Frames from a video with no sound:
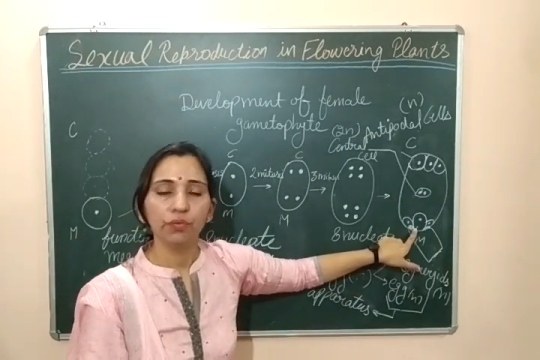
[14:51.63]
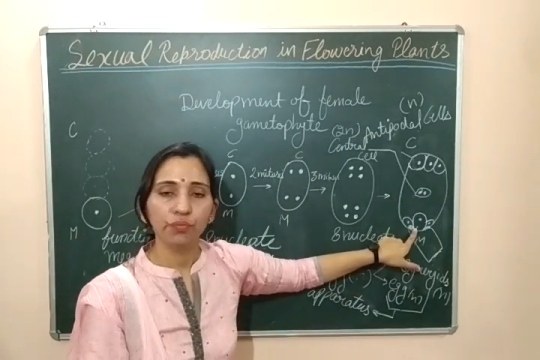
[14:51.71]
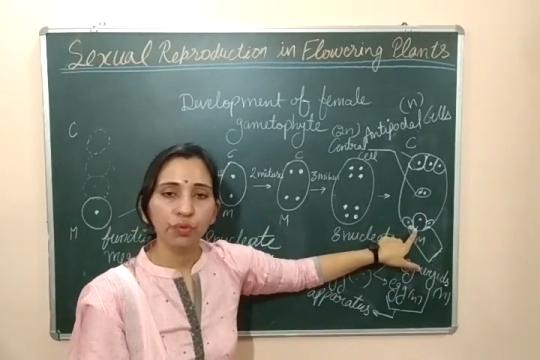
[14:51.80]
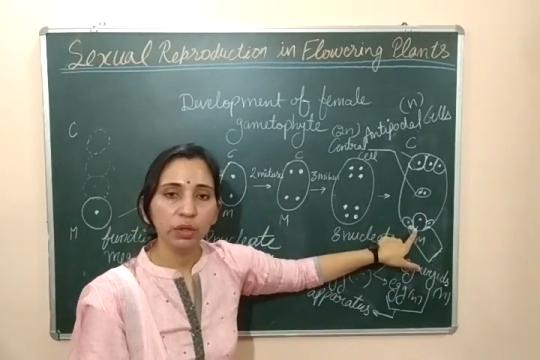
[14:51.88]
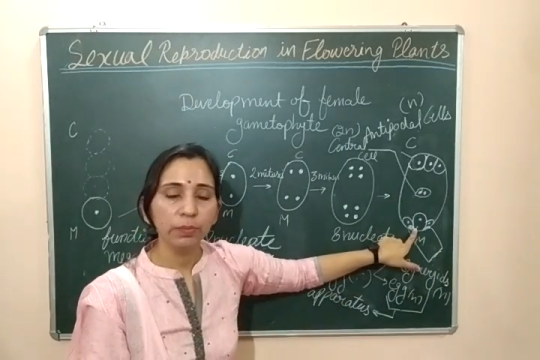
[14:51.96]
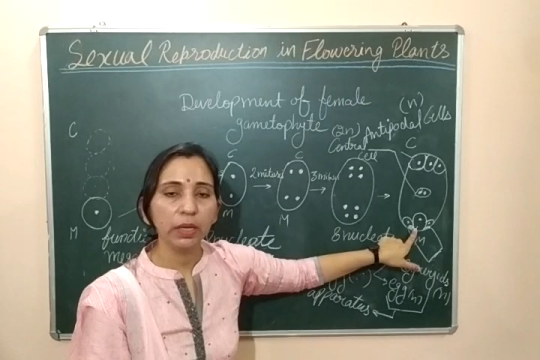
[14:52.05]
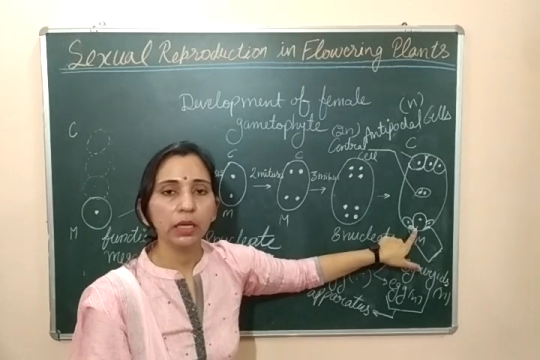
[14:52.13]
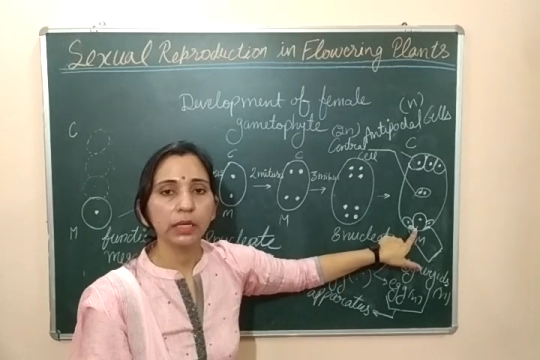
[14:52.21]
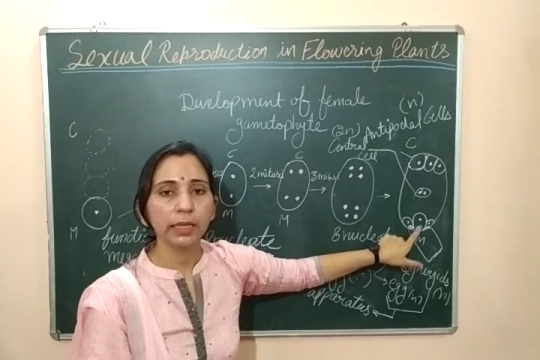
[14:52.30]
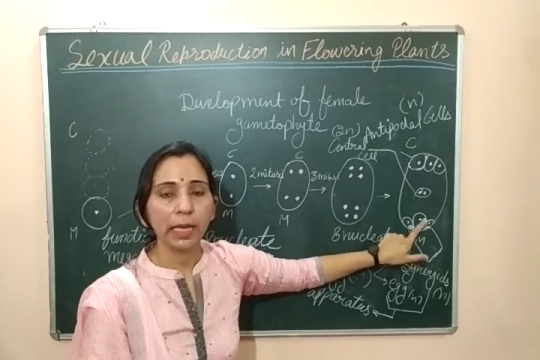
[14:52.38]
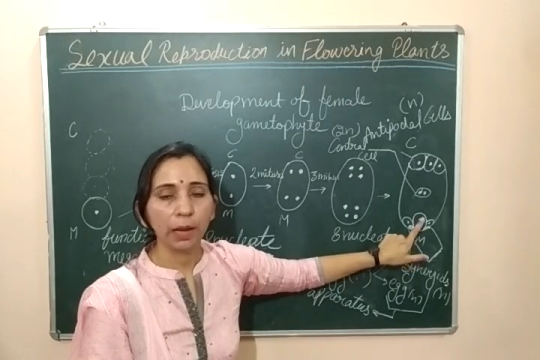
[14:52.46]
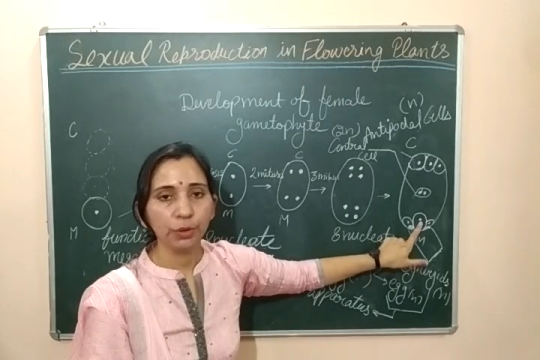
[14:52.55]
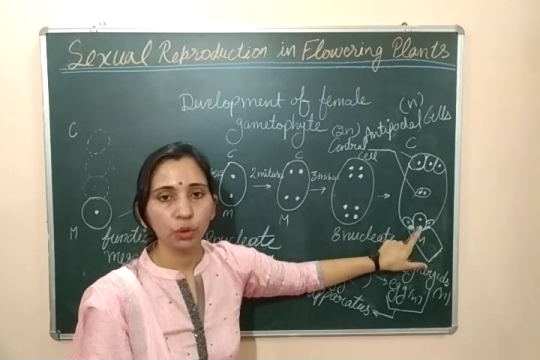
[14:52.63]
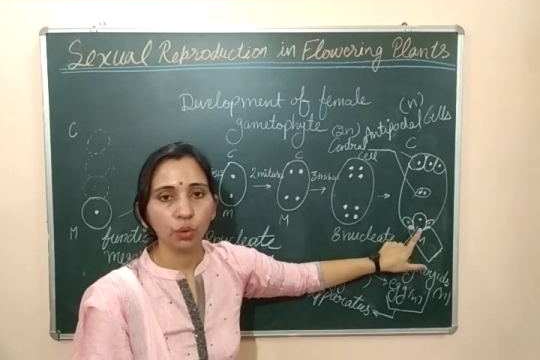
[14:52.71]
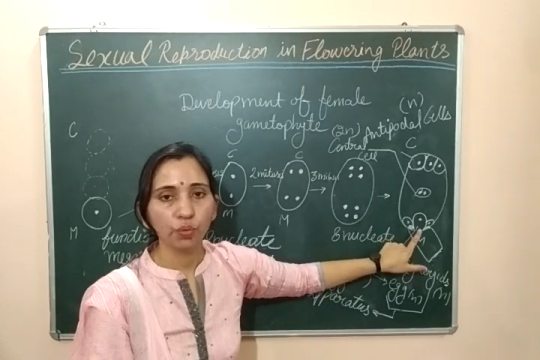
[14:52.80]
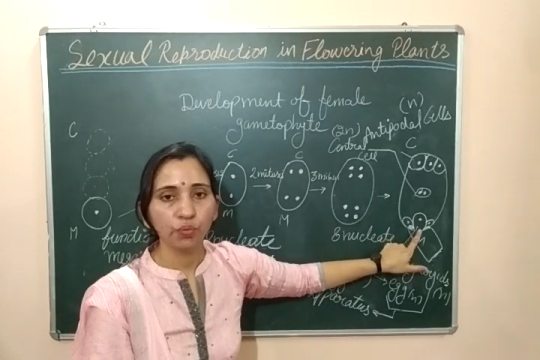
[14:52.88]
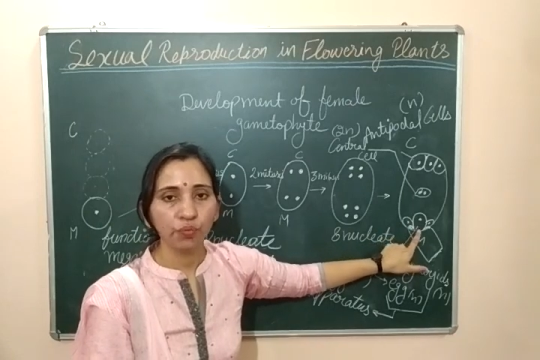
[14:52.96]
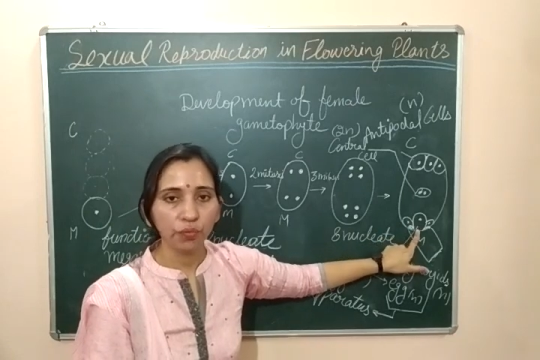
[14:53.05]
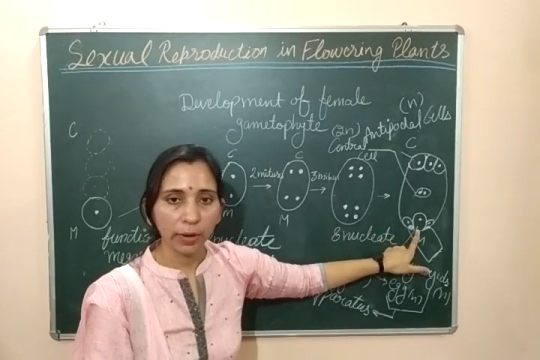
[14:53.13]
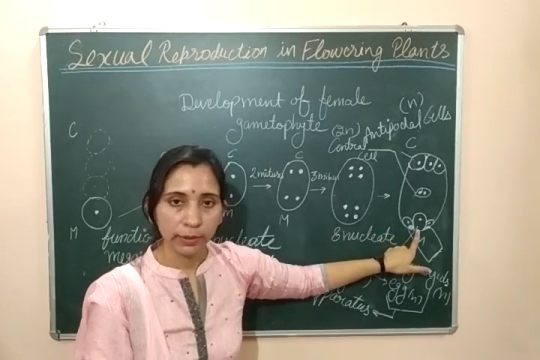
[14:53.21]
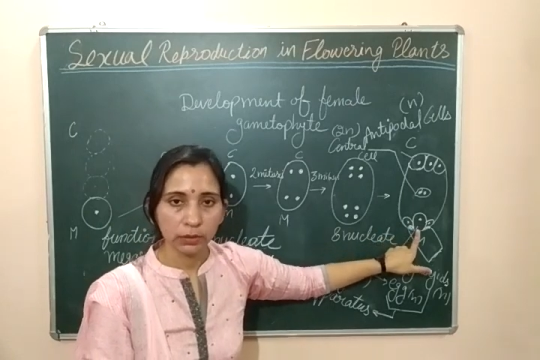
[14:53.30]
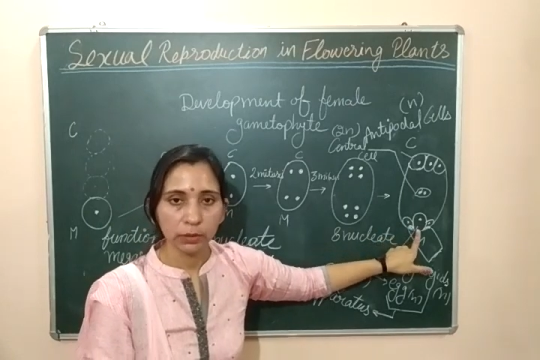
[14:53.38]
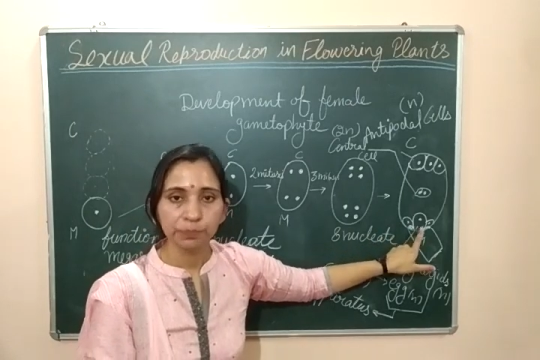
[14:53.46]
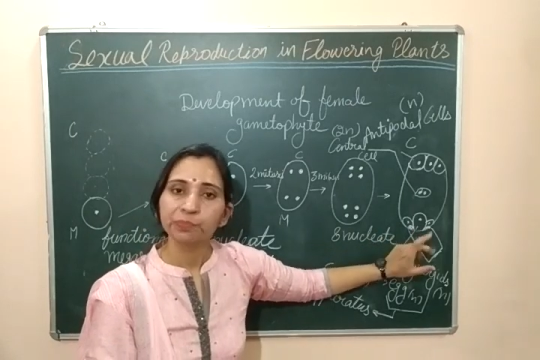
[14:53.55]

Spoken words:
female gametophyte.